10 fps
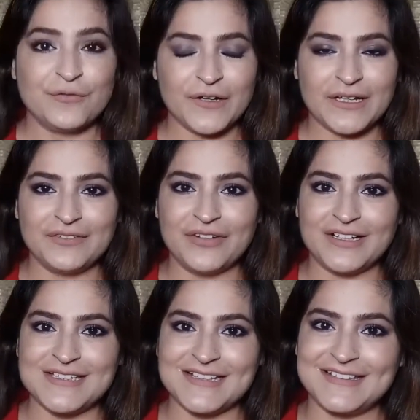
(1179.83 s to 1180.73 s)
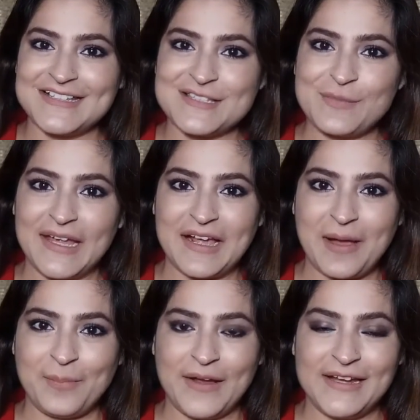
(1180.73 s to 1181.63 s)
So for converting this
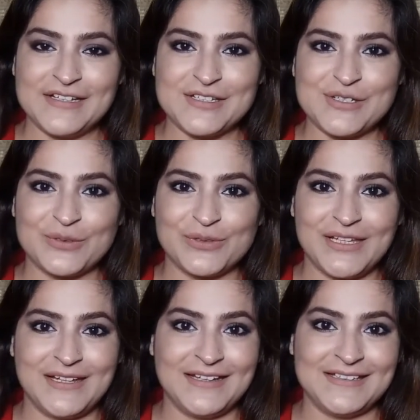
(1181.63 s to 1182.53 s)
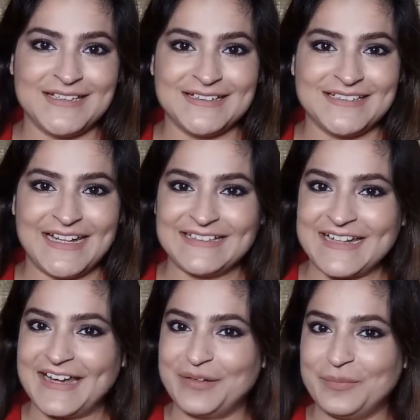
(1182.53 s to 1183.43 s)
makeup into the Indian date
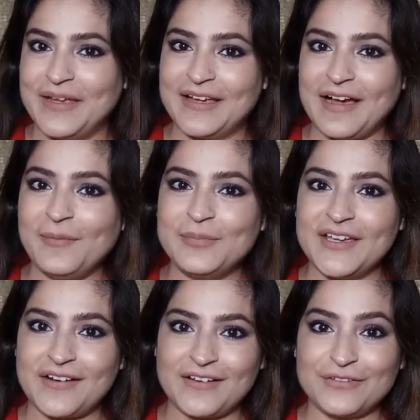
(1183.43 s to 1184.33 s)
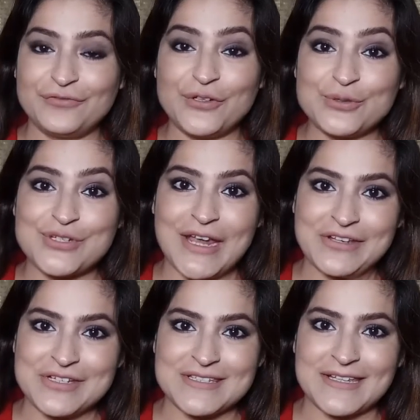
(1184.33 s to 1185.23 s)
night makeup, there are a few
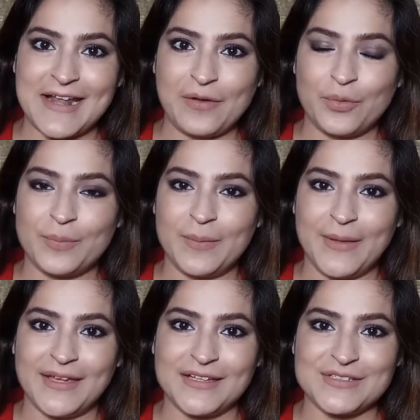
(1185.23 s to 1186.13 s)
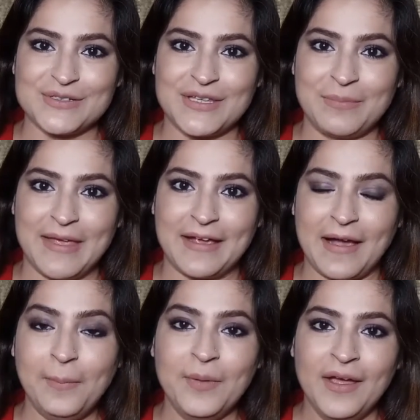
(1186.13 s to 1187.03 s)
changes that I would be making to the
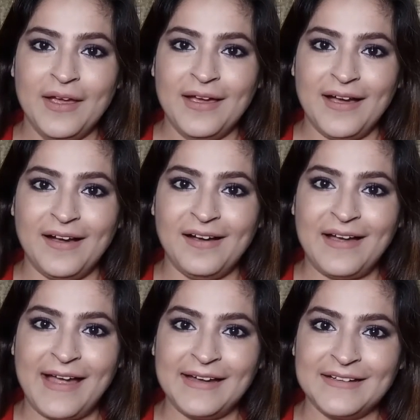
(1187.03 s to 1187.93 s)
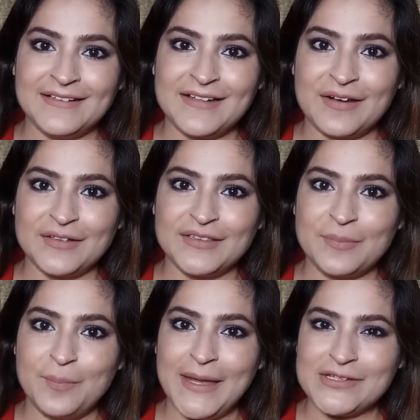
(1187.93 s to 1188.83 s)
makeup, and
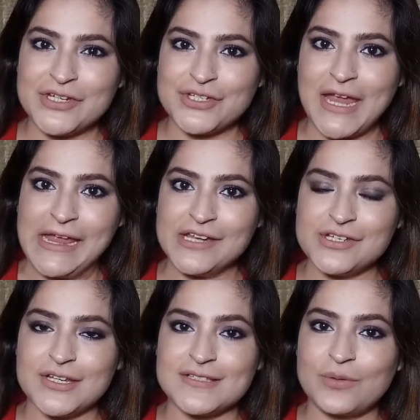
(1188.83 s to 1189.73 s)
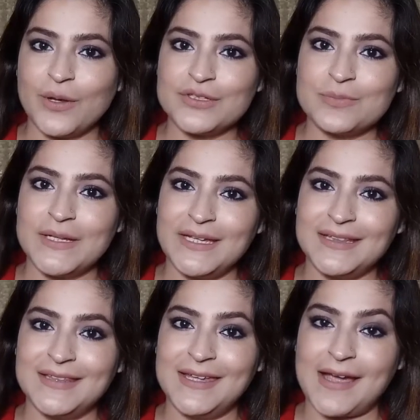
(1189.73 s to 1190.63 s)
the major change is going to be
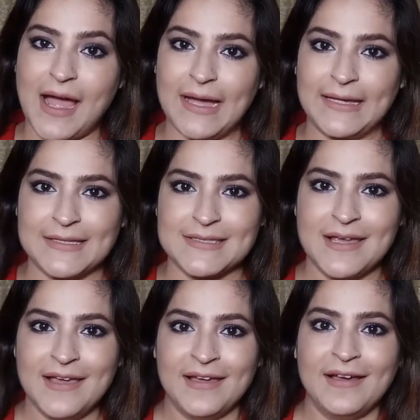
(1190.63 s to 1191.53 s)
in the eyes.